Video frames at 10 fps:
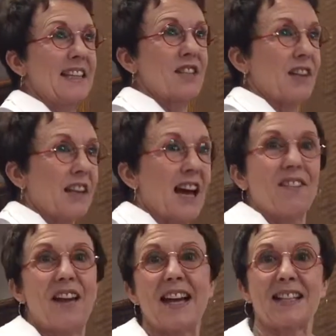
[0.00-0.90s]
there's a lot
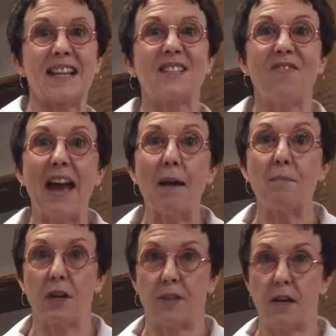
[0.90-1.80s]
of excess
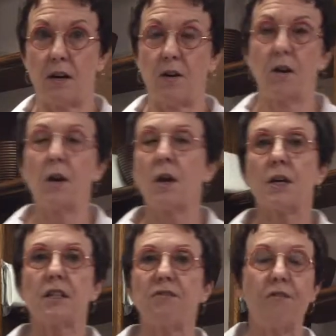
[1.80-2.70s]
fabric there.
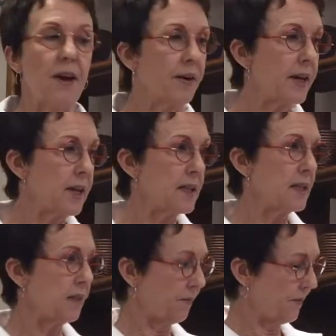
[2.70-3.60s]
It's very
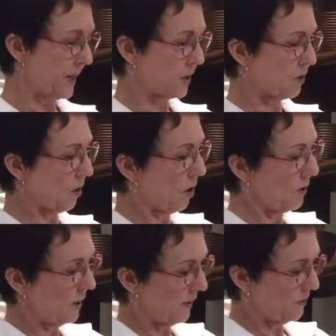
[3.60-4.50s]
easy to fix, so
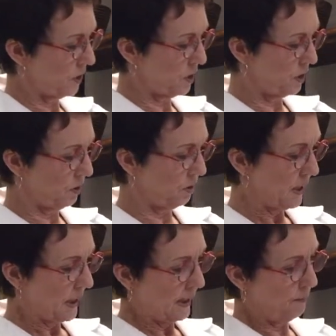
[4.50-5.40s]
all you have to do
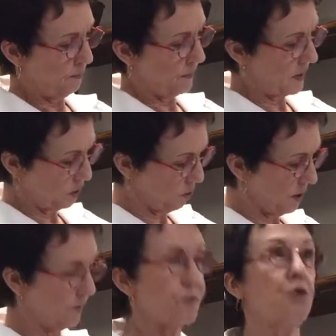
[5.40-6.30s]
in the
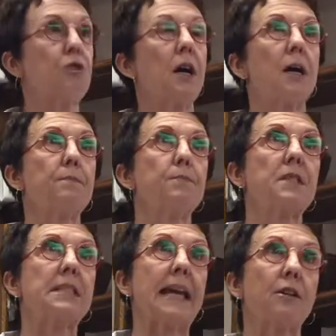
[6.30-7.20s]
sort of
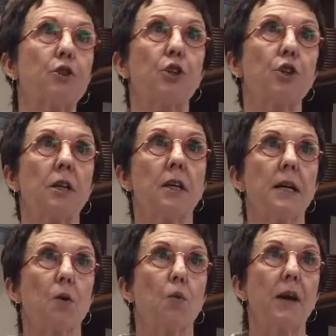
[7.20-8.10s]
standard
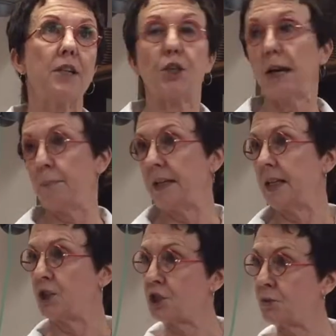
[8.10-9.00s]
waist
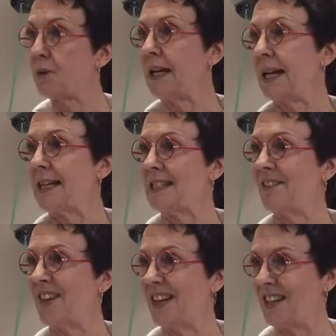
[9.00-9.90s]
shaping is 3/8
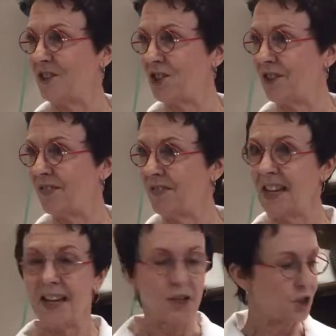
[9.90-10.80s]
of an inch.
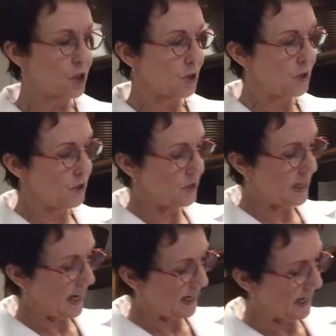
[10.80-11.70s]
So you
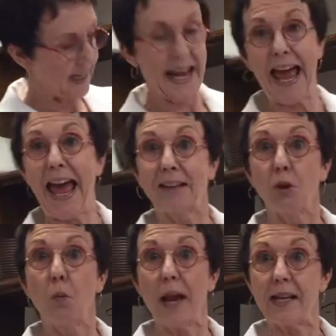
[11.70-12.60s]
take it in at
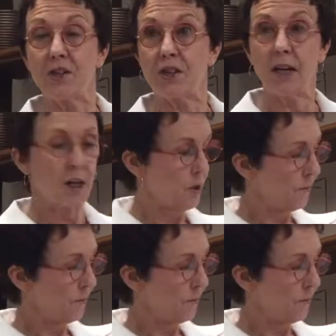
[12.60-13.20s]
the waist,